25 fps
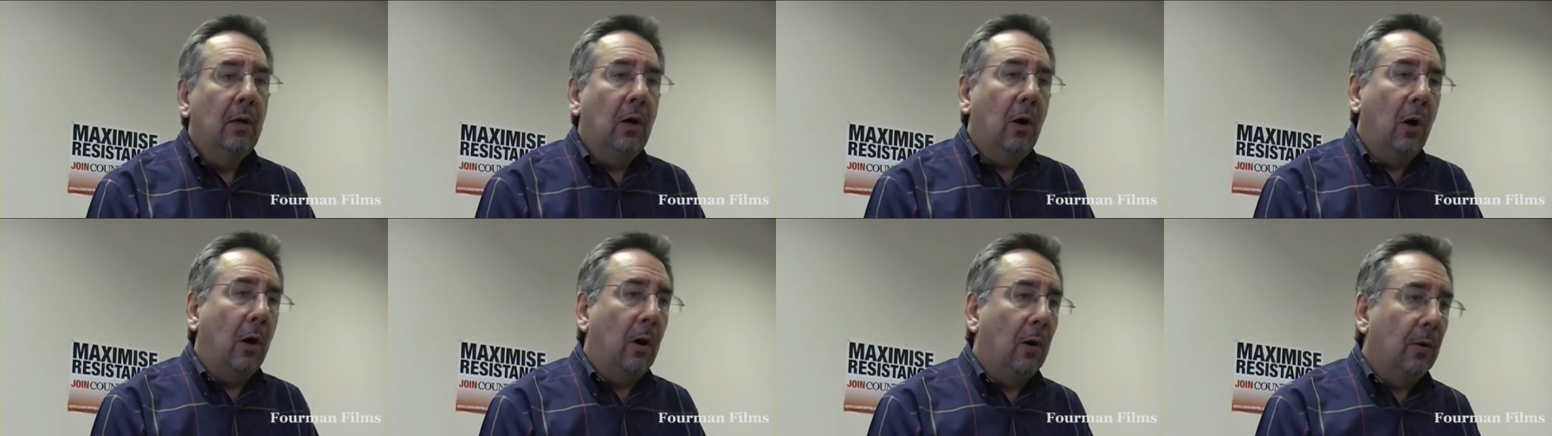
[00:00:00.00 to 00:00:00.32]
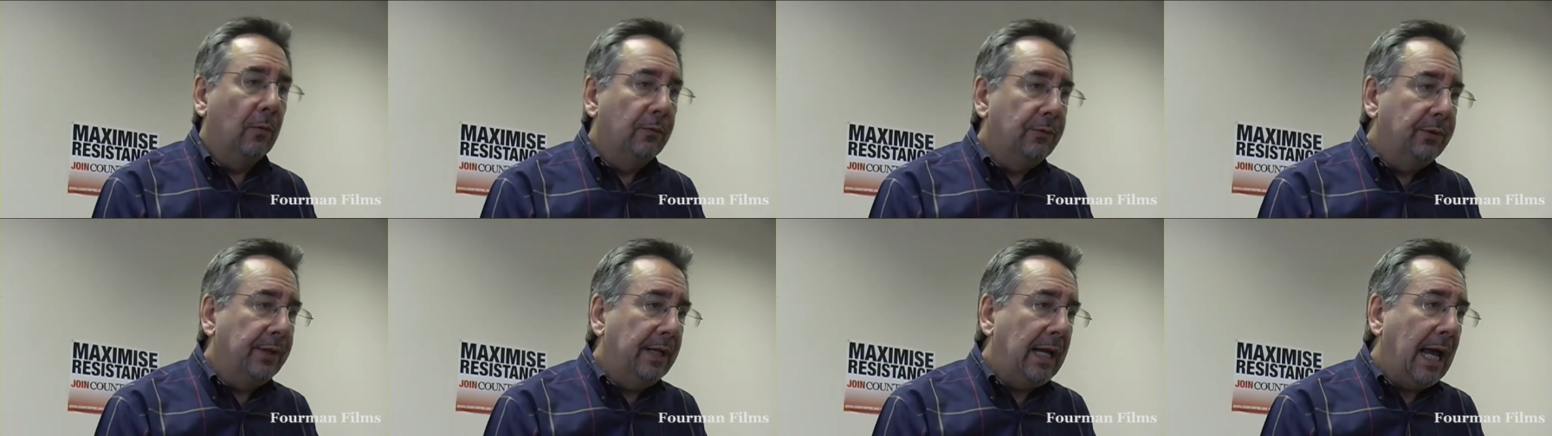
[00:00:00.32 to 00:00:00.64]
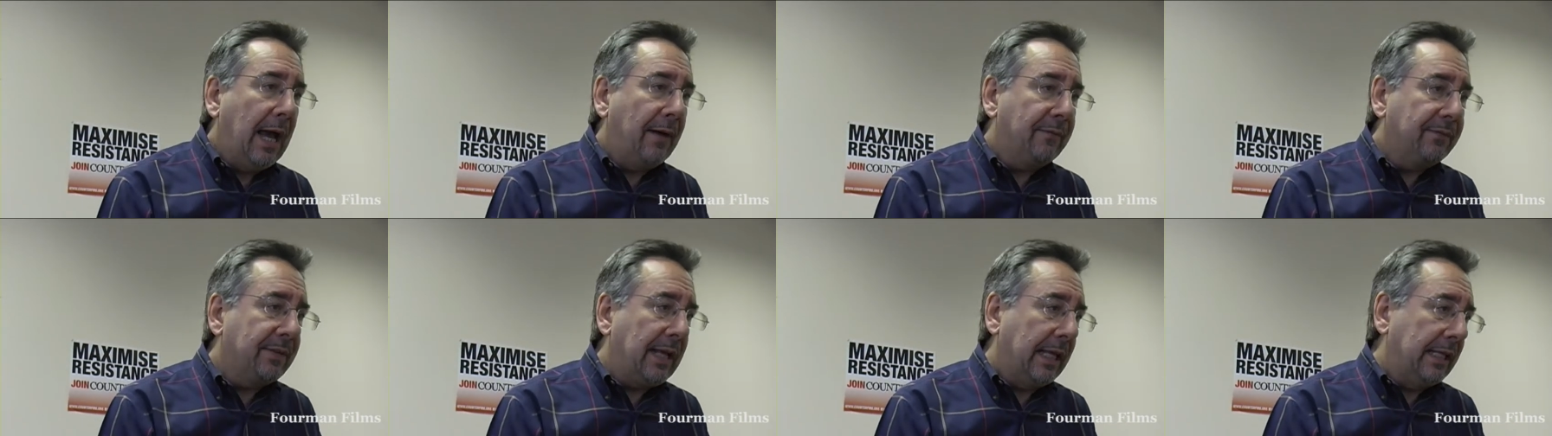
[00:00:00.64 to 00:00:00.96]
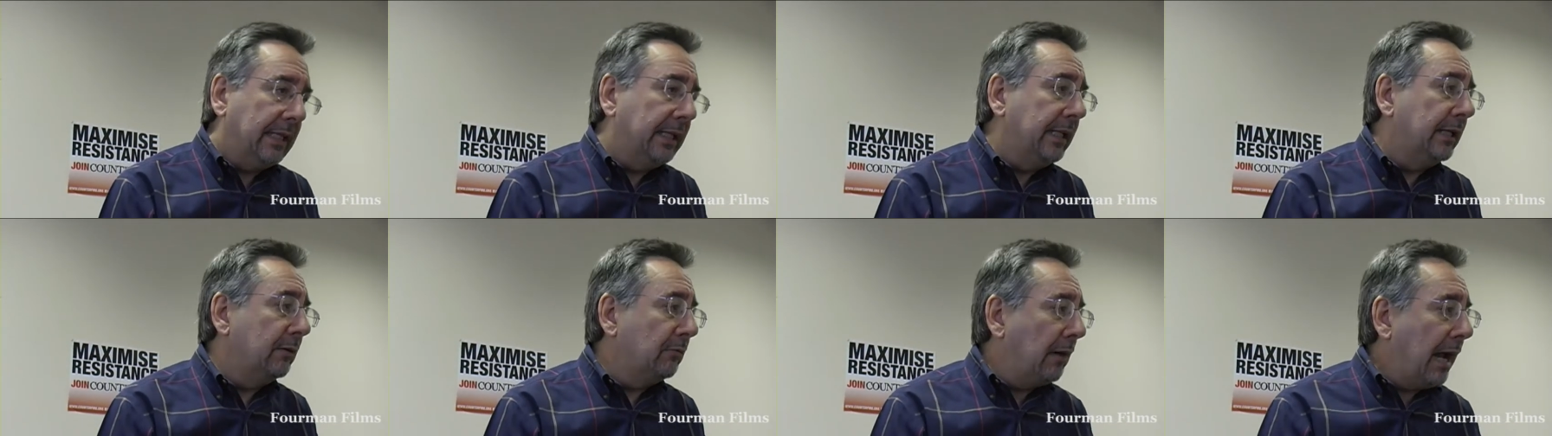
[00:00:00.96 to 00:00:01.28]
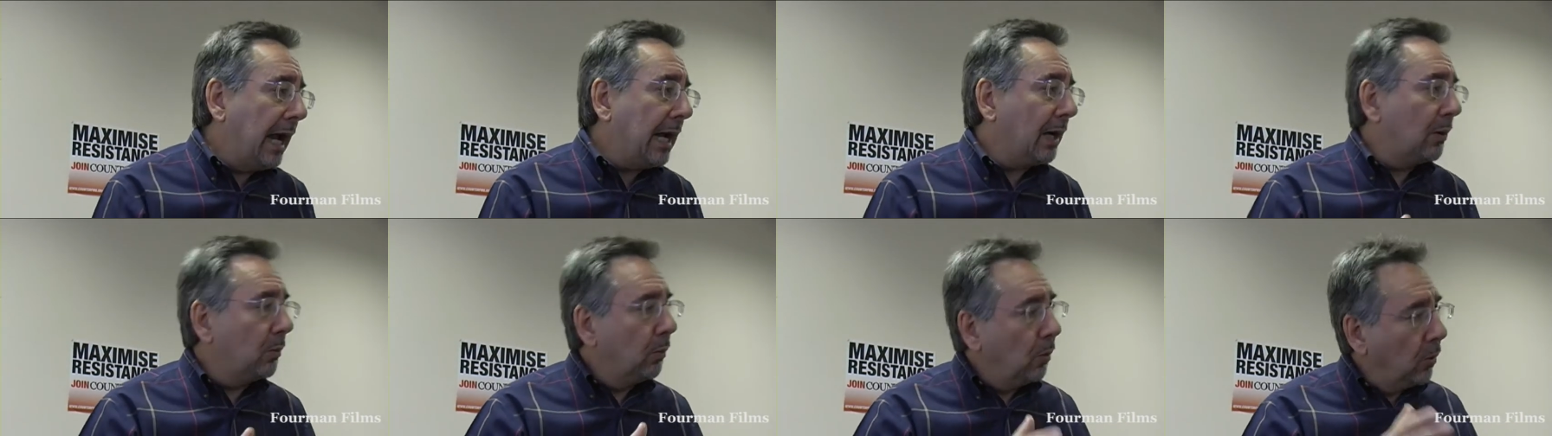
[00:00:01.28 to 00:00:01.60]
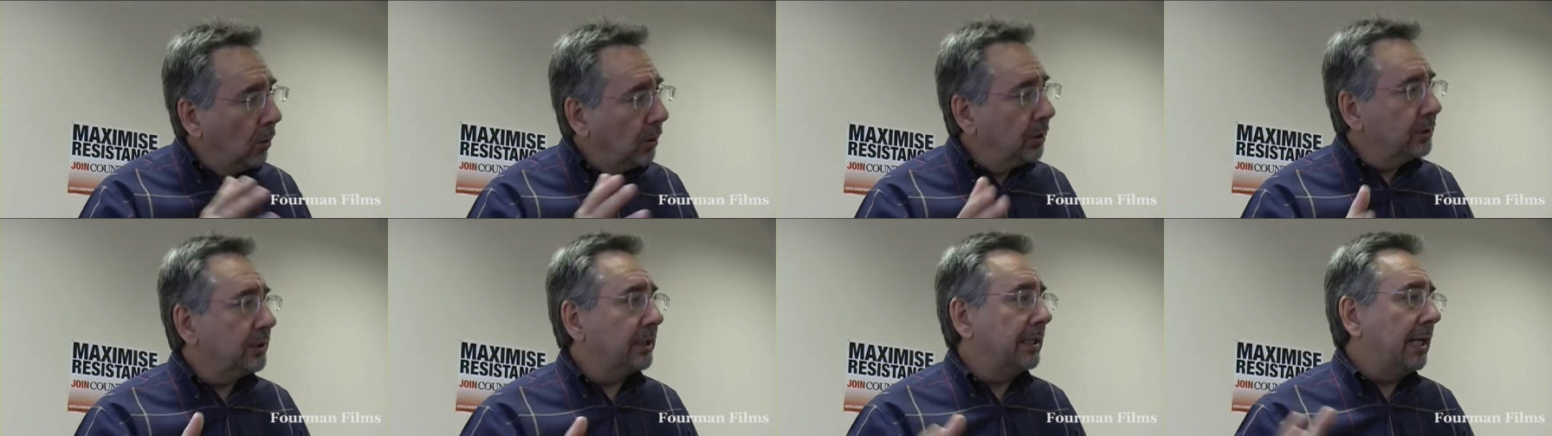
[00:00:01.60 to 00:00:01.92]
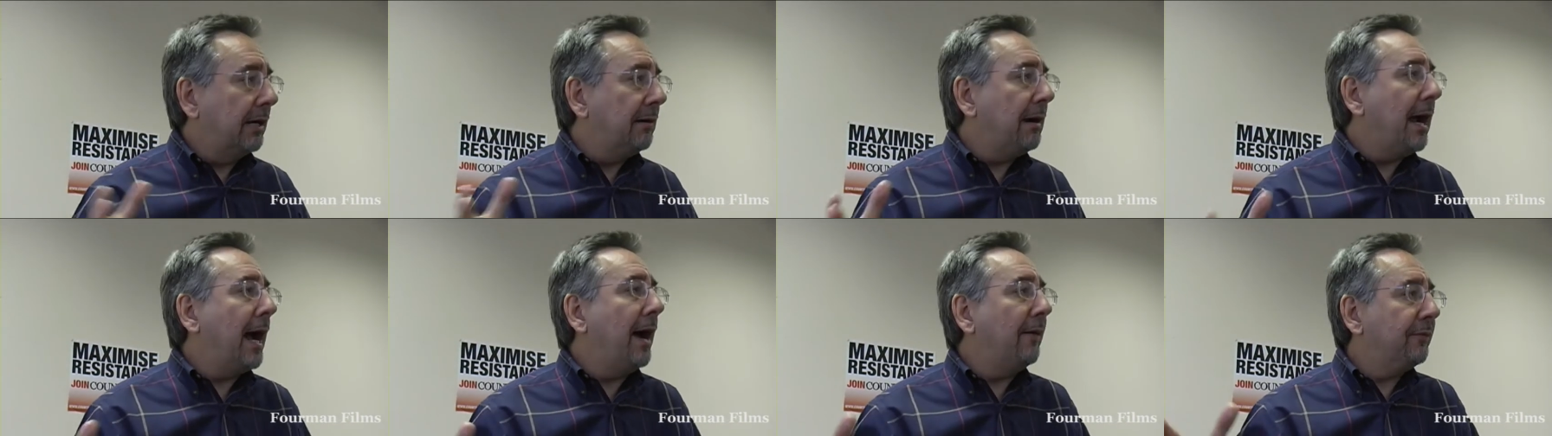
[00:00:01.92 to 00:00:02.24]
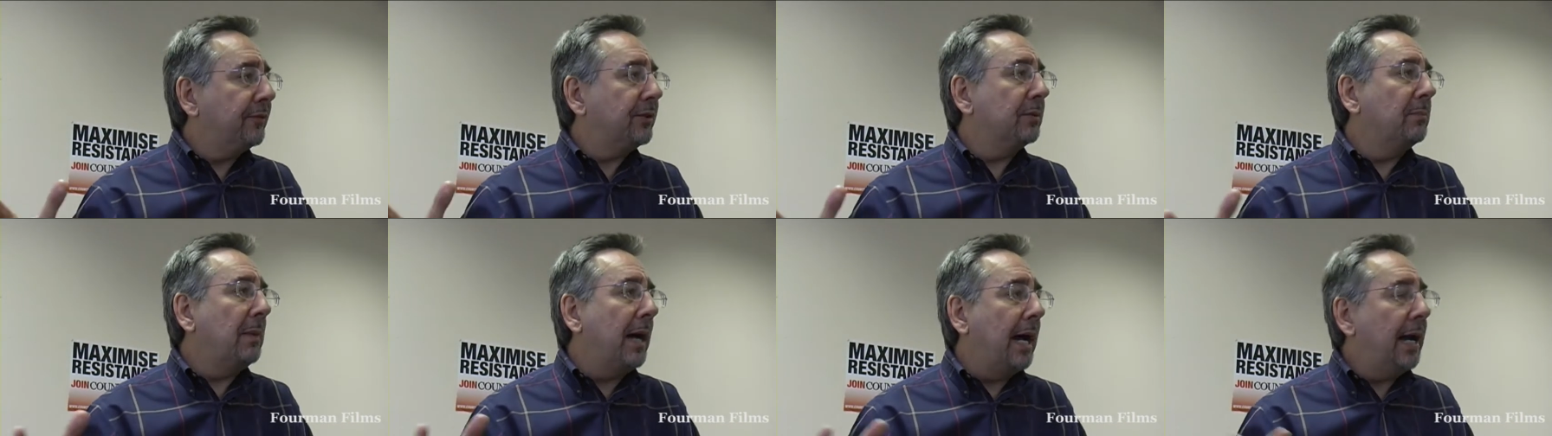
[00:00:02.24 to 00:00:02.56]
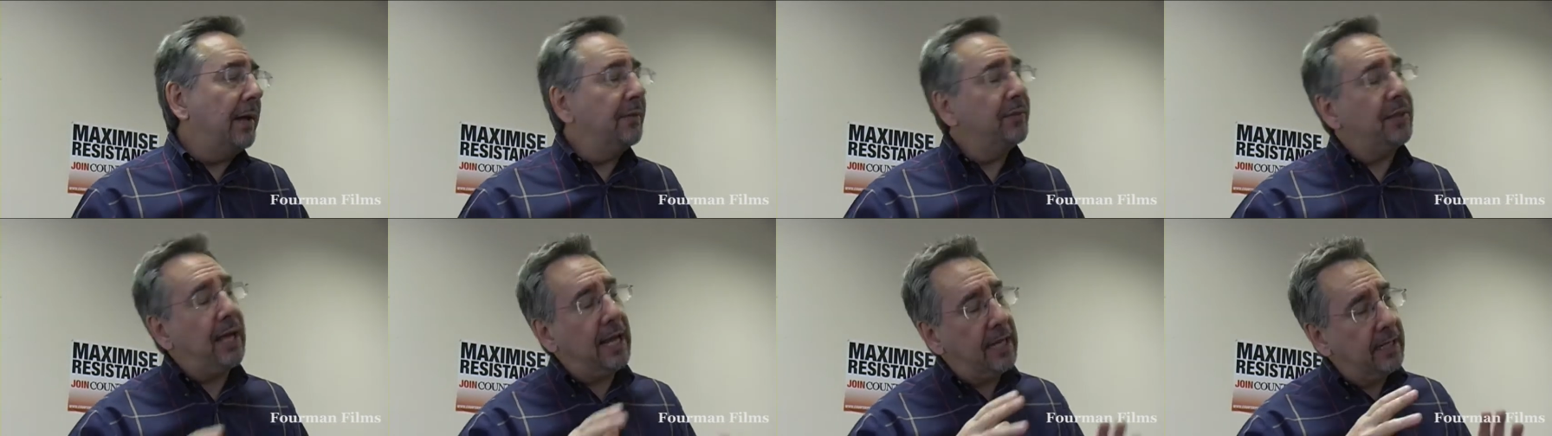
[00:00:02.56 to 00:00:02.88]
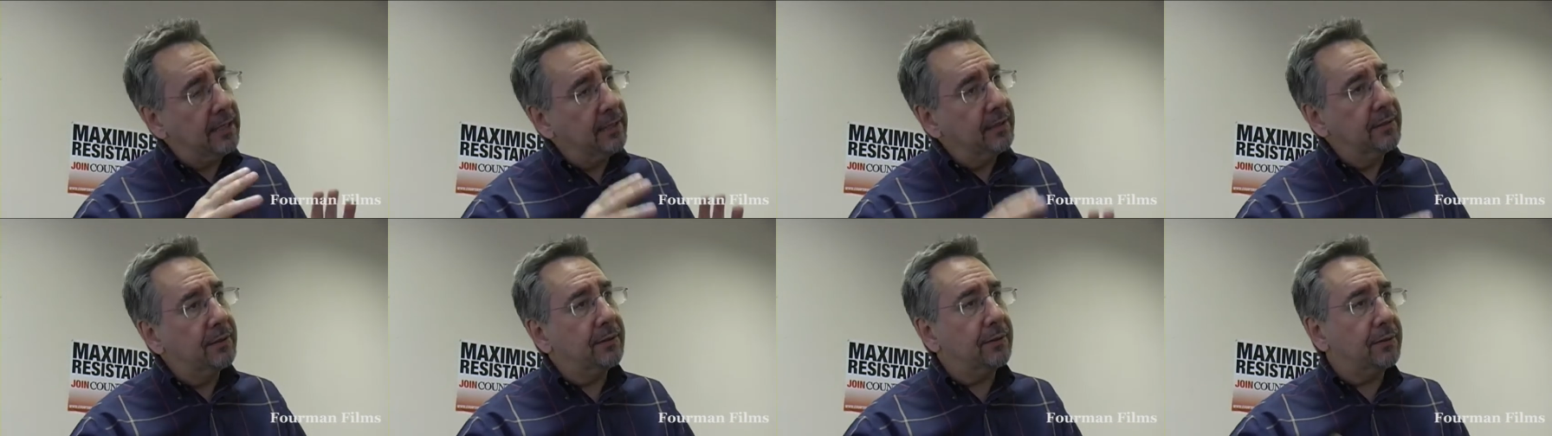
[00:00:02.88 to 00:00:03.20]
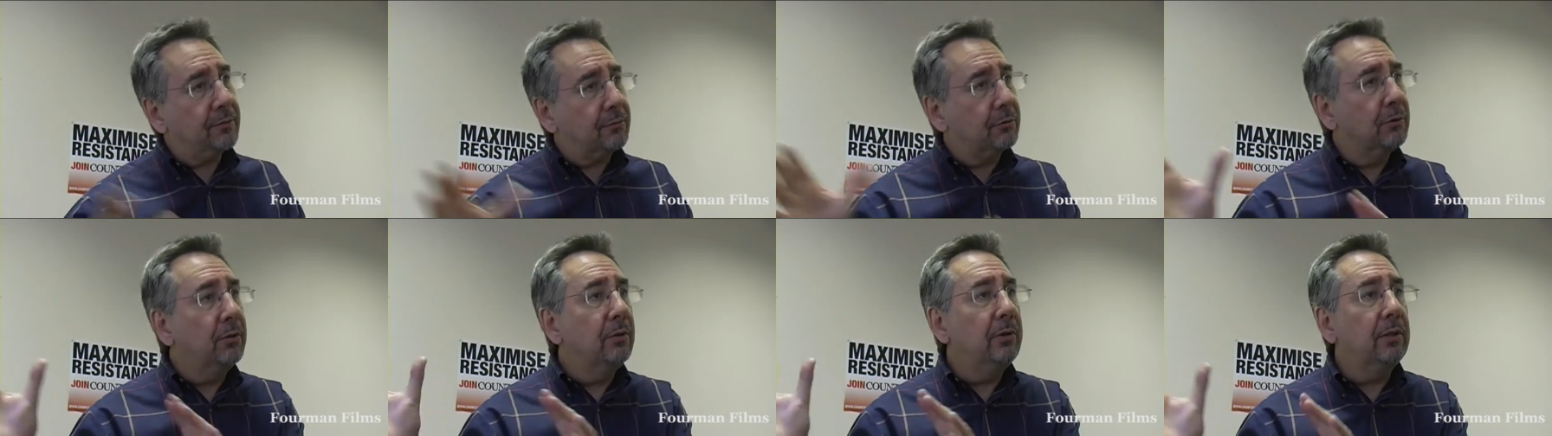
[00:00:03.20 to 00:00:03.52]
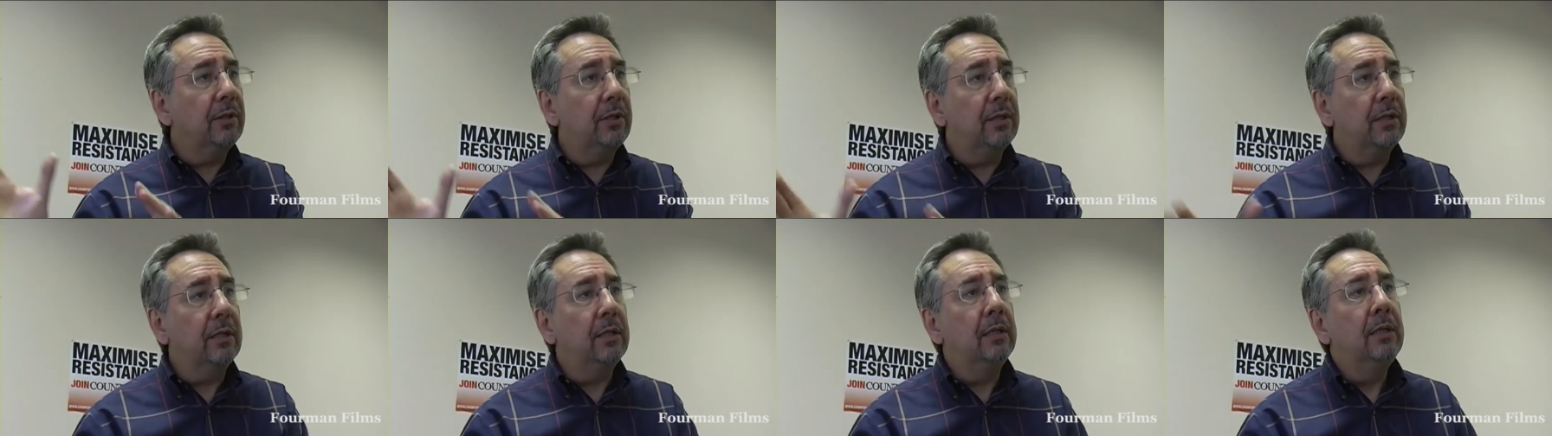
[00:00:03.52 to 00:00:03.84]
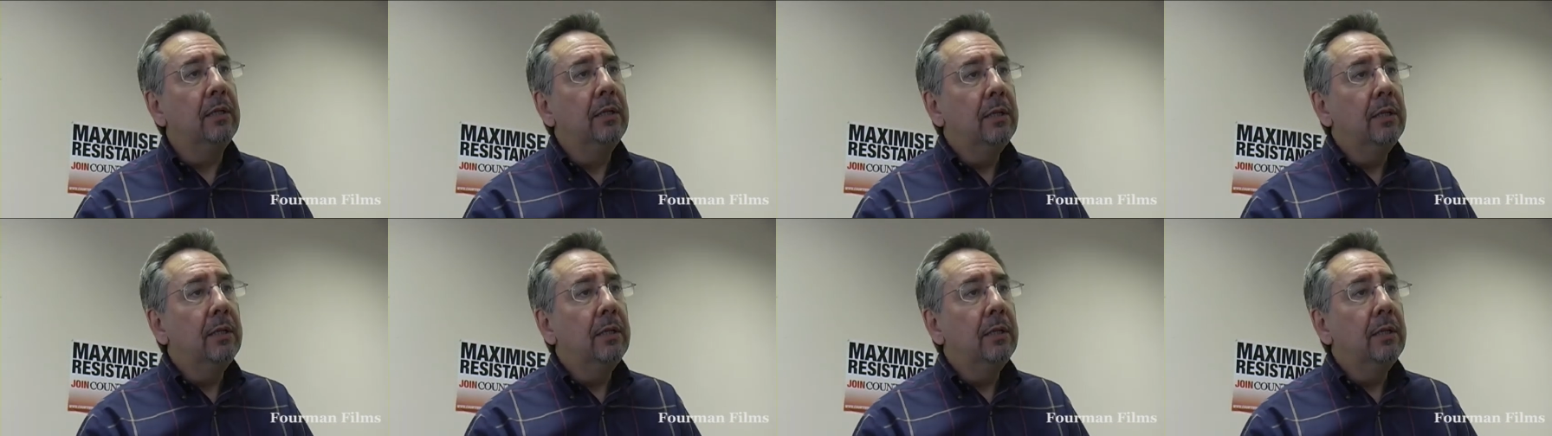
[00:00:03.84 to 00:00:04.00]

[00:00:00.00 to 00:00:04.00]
of the Afghan and Iraq wars and their aftermath, and through the